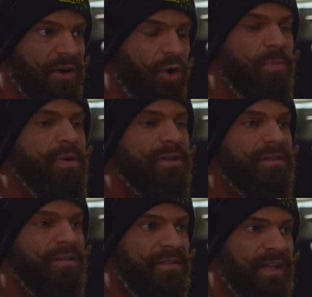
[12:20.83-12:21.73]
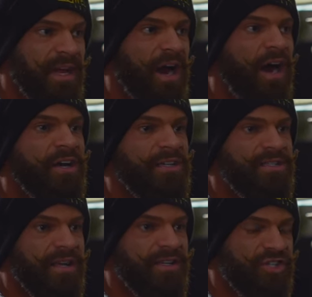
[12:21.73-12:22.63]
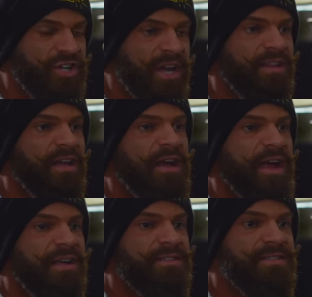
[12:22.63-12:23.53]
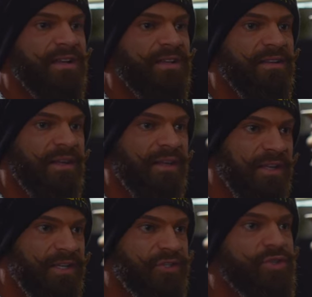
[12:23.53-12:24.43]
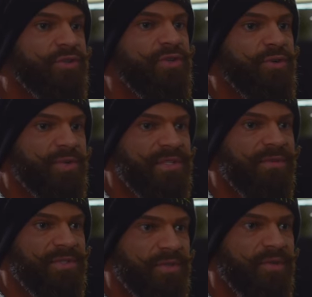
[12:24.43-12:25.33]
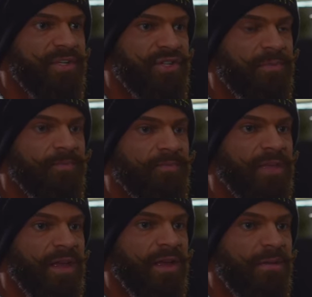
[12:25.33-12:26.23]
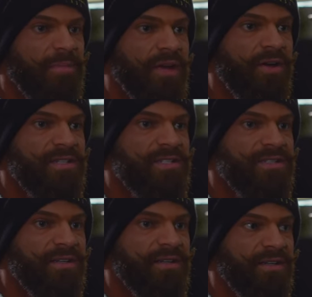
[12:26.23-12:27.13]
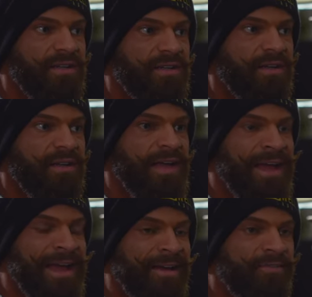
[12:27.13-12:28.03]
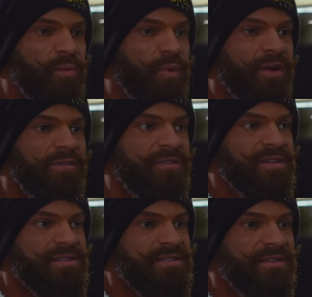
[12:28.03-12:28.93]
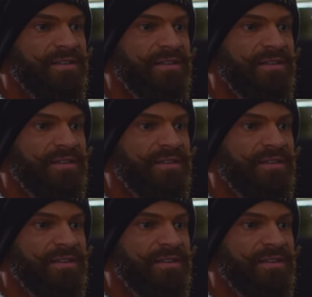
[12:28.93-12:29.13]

open their heart and shake their hands and introduce them to the gym, because every one of us